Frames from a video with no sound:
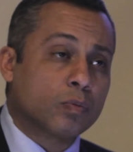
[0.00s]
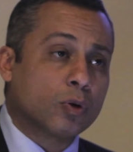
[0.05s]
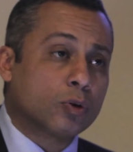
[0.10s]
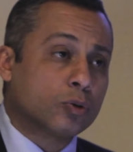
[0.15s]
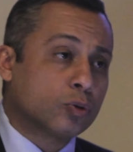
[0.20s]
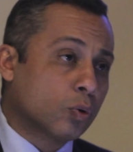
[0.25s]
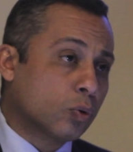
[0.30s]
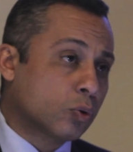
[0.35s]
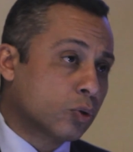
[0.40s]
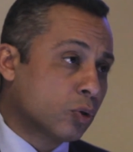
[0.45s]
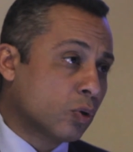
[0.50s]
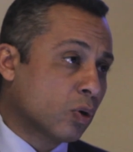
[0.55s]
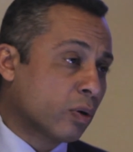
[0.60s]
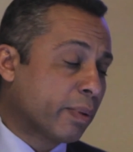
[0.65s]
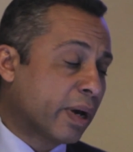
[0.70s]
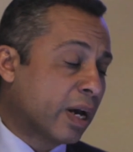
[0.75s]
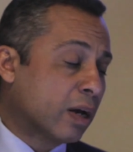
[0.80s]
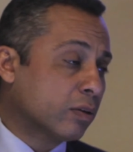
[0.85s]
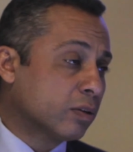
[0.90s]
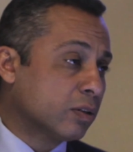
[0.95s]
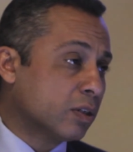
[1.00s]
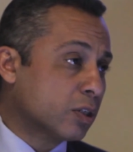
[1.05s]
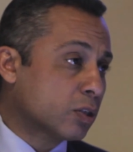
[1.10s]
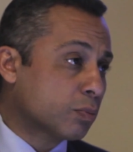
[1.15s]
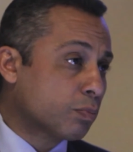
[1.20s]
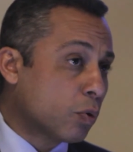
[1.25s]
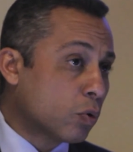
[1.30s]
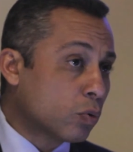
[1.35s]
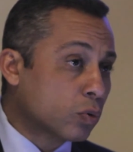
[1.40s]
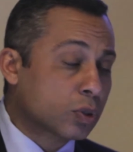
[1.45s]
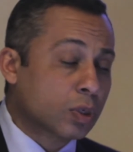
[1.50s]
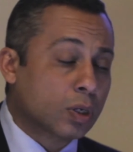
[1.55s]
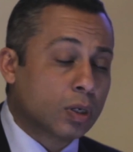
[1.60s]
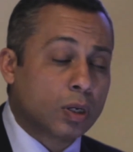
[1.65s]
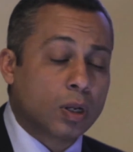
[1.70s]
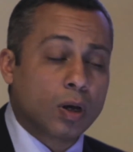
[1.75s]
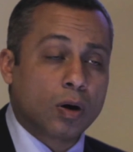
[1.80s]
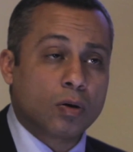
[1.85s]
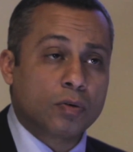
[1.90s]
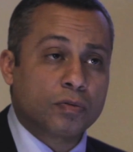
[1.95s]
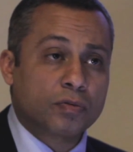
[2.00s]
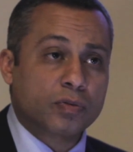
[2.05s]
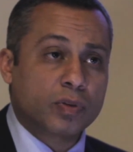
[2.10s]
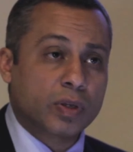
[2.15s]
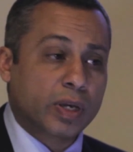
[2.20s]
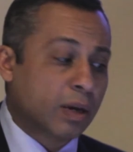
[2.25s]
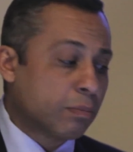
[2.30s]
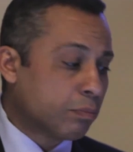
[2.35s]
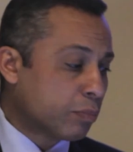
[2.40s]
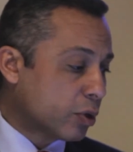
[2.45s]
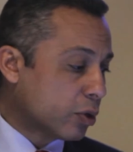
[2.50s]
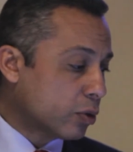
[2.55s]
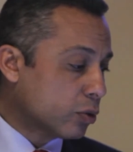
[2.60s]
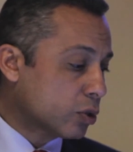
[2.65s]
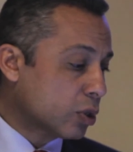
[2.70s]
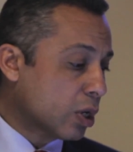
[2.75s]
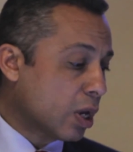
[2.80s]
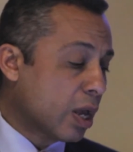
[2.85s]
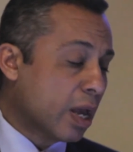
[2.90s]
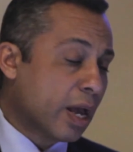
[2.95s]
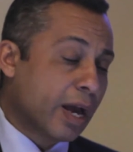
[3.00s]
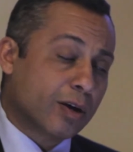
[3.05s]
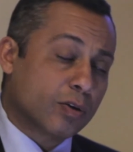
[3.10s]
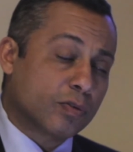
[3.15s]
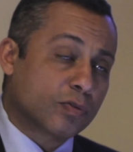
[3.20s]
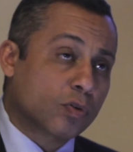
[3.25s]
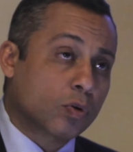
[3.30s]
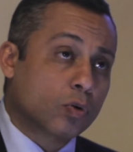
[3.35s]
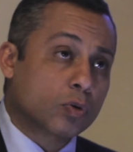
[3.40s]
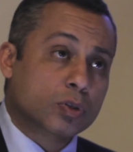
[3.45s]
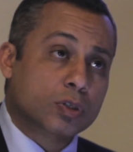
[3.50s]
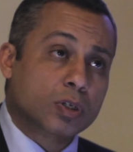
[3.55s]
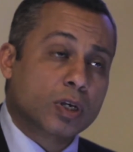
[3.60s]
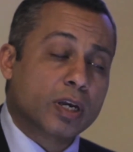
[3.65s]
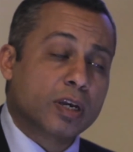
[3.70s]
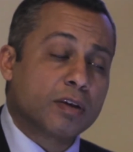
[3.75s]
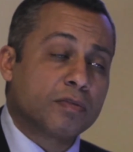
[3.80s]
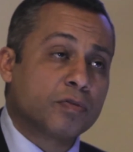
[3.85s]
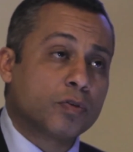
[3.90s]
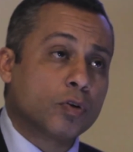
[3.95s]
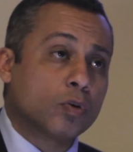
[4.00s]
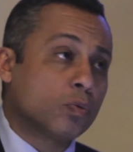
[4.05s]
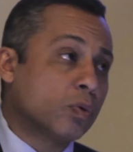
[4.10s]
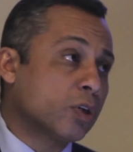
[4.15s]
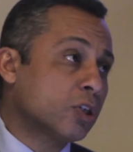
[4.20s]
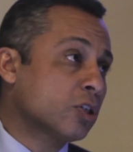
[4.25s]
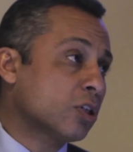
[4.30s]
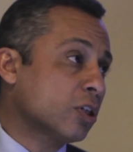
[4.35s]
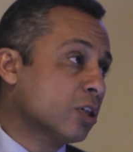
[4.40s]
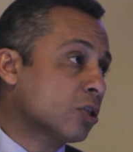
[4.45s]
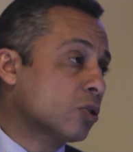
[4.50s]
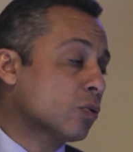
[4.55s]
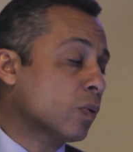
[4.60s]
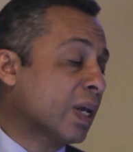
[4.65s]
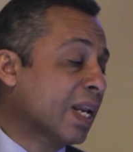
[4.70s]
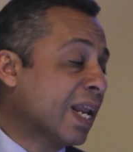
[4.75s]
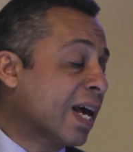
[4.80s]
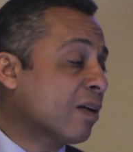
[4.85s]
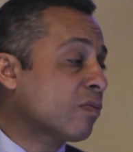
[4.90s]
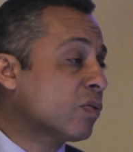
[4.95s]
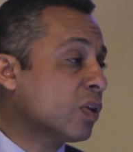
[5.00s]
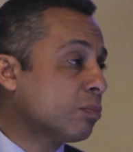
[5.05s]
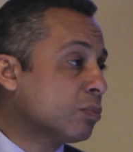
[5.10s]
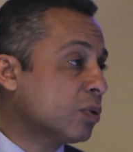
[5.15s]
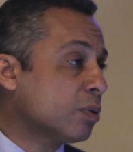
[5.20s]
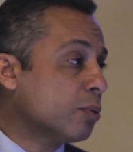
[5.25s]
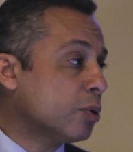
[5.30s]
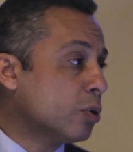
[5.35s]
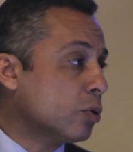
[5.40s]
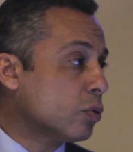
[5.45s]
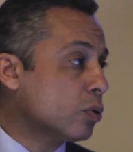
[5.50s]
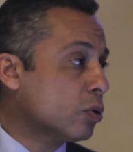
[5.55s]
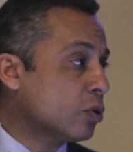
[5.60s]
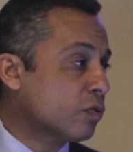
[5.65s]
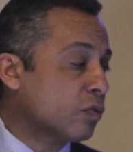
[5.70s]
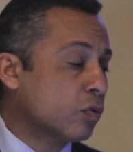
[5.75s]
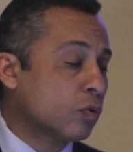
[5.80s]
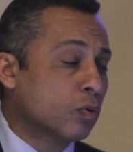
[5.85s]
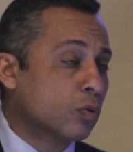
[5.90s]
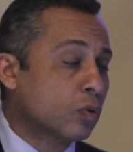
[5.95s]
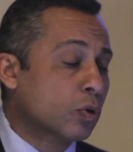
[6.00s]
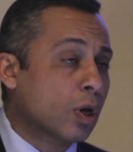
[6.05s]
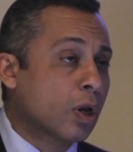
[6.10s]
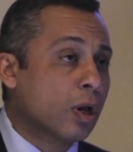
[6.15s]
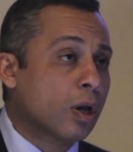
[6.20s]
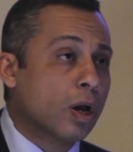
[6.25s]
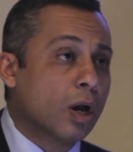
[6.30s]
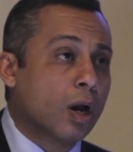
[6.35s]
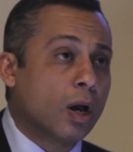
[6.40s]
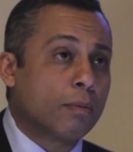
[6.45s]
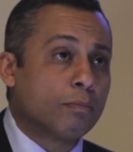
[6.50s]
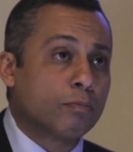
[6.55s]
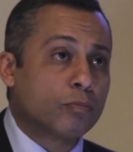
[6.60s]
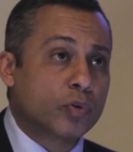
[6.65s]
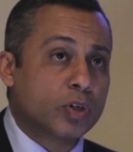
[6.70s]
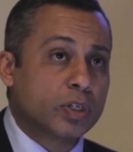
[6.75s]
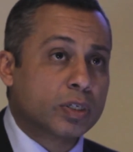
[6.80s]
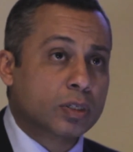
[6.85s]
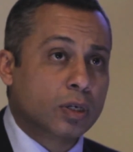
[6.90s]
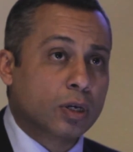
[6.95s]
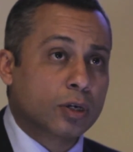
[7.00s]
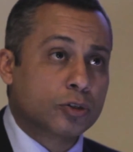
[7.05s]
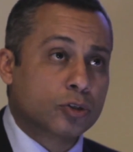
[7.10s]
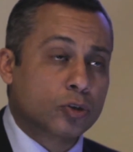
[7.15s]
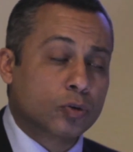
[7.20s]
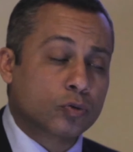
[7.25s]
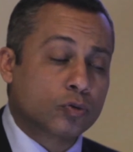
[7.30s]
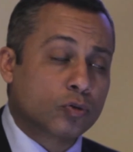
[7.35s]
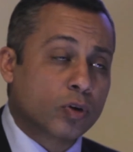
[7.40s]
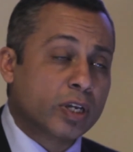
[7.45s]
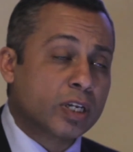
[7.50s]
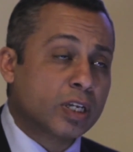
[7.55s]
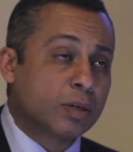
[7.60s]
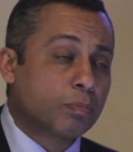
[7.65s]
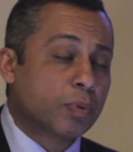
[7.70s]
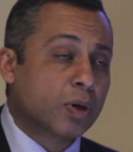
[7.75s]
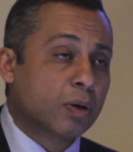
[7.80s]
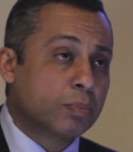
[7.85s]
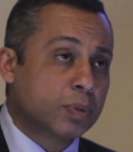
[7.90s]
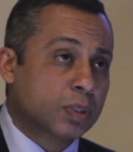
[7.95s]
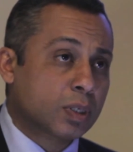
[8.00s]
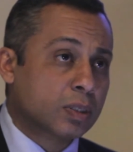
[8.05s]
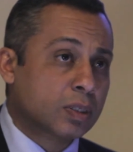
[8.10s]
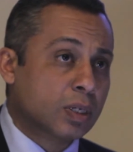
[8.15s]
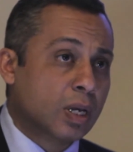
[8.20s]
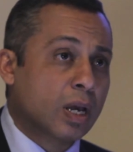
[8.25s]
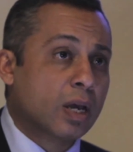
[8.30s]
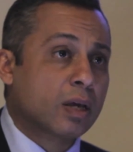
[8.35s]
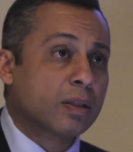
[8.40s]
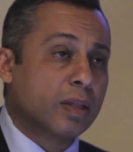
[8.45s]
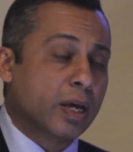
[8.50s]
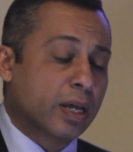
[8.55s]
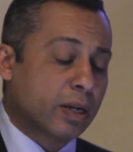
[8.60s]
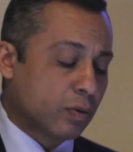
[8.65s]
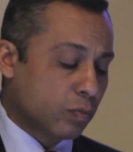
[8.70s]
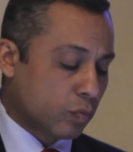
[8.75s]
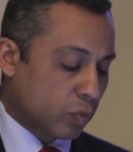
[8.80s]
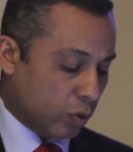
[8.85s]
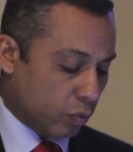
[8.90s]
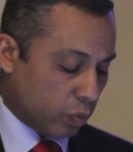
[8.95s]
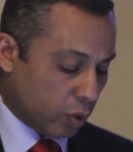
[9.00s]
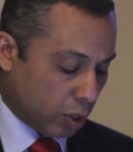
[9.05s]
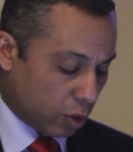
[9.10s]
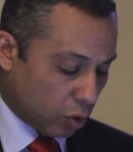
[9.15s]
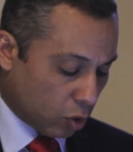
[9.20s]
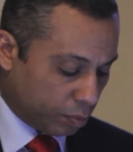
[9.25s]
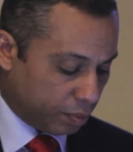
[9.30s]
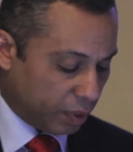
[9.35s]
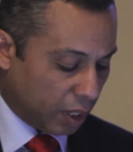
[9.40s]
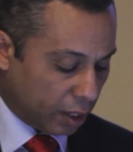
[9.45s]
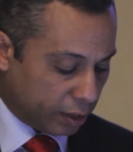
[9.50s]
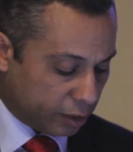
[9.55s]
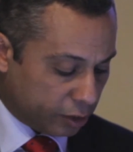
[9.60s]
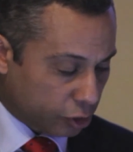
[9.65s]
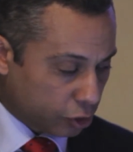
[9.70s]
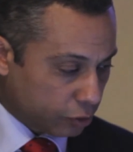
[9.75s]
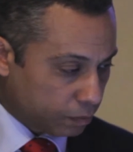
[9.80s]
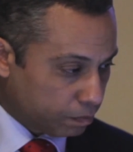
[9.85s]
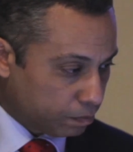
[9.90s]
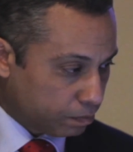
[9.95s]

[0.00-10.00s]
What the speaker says: we'll talk to you about disposal of the embryos. And of course, if your wish is to allow them to be used for research or training purposes, then we will oblige.